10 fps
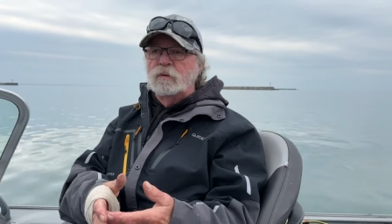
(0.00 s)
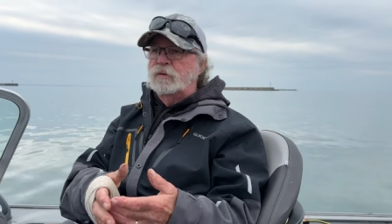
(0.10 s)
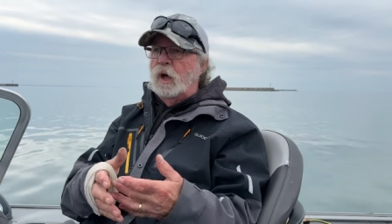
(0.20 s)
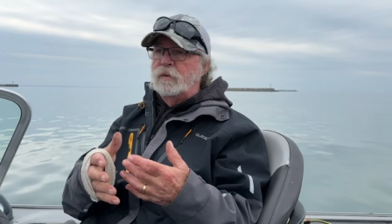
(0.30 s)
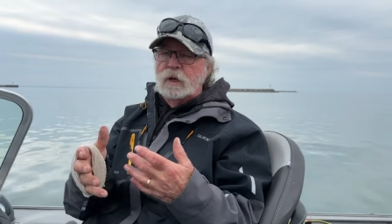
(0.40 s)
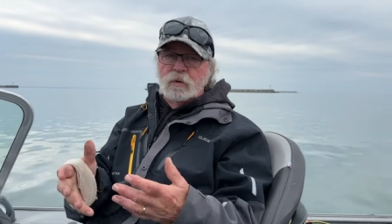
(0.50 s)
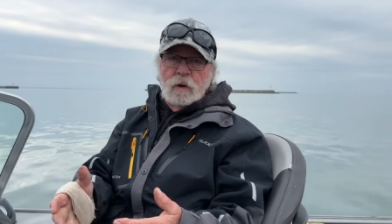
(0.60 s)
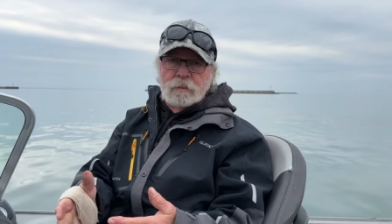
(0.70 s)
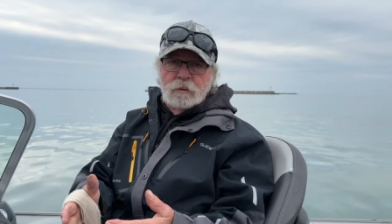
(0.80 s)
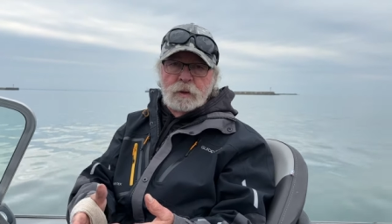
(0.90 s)
You saw the
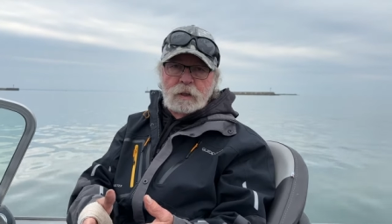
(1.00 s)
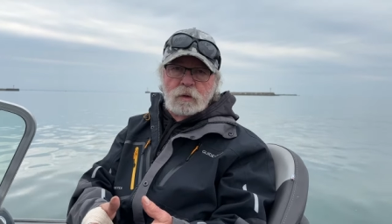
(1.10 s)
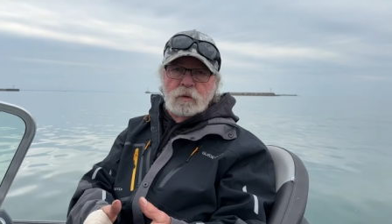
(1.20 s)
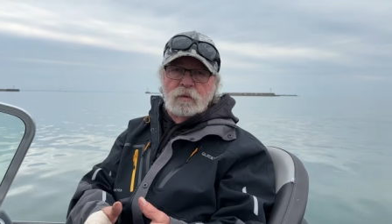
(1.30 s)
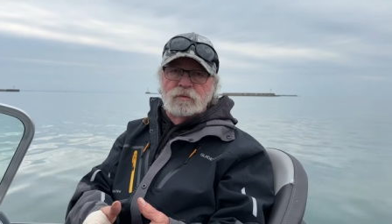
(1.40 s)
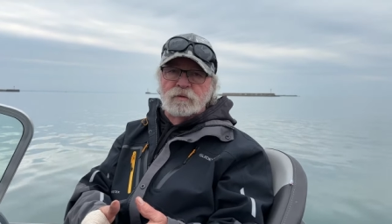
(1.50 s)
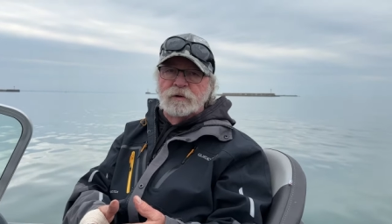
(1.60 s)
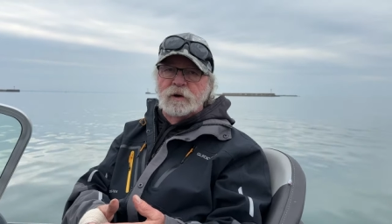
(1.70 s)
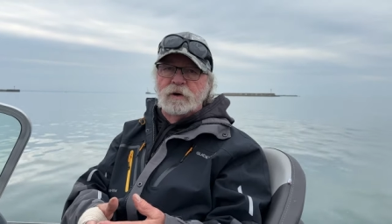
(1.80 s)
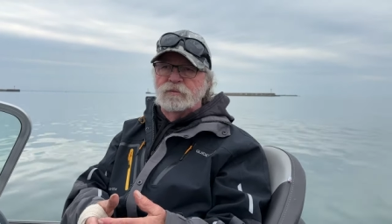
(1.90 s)
equipment we used, the
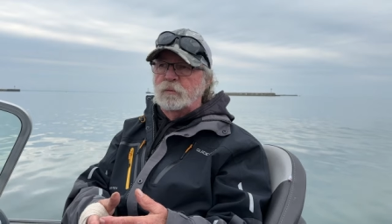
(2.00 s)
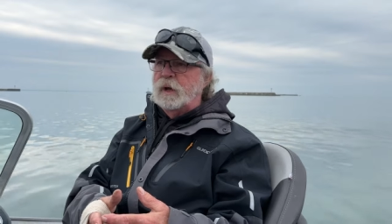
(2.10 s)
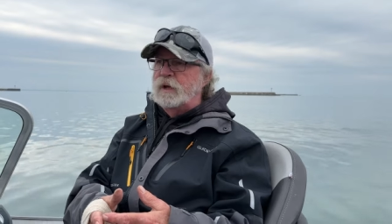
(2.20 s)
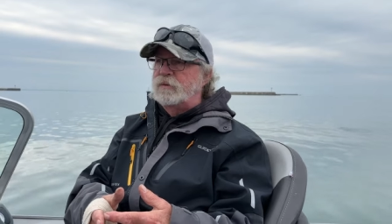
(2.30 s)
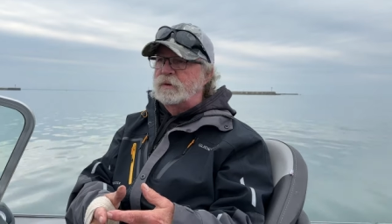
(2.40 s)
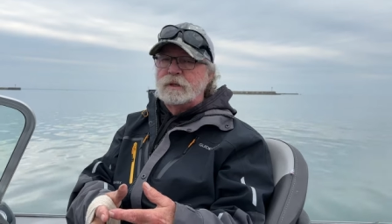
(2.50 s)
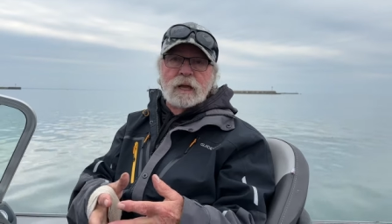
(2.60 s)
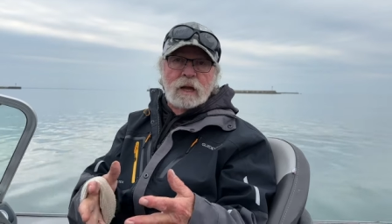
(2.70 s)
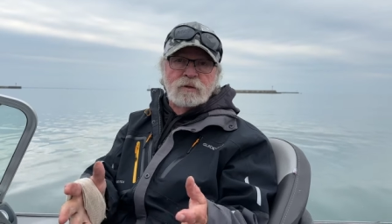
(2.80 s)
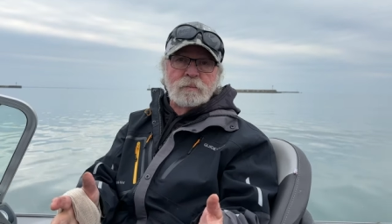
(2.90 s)
various ways you can
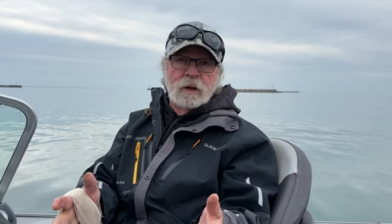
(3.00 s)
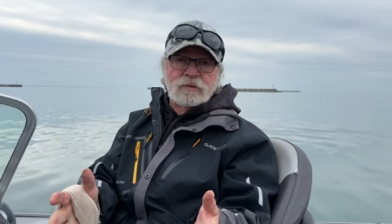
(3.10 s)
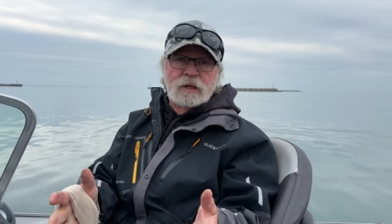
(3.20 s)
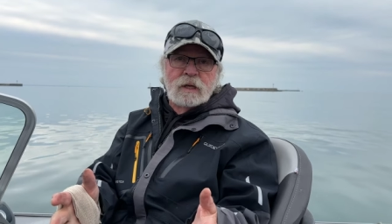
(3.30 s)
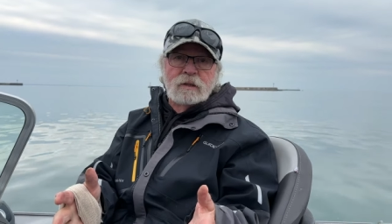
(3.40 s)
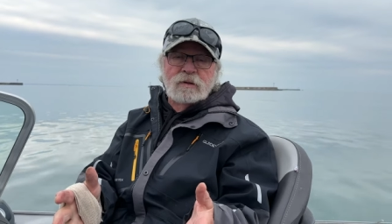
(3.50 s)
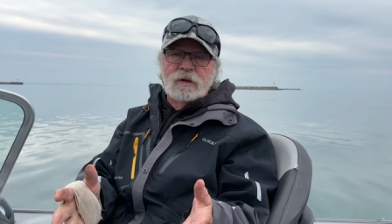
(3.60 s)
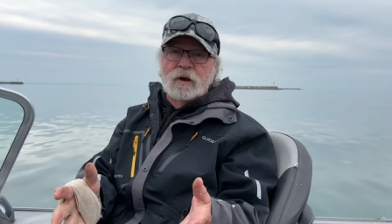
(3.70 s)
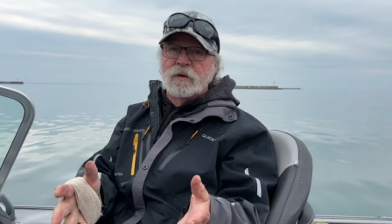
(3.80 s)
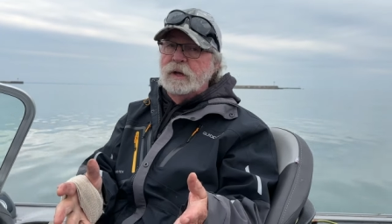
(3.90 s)
catch muskie in this
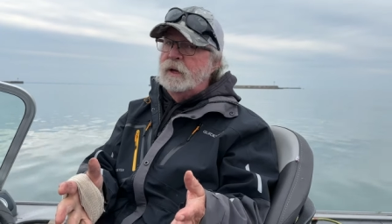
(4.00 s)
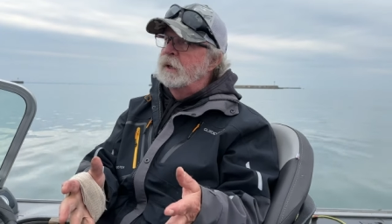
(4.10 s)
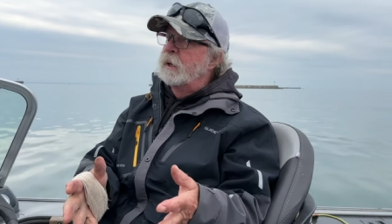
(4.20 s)
area.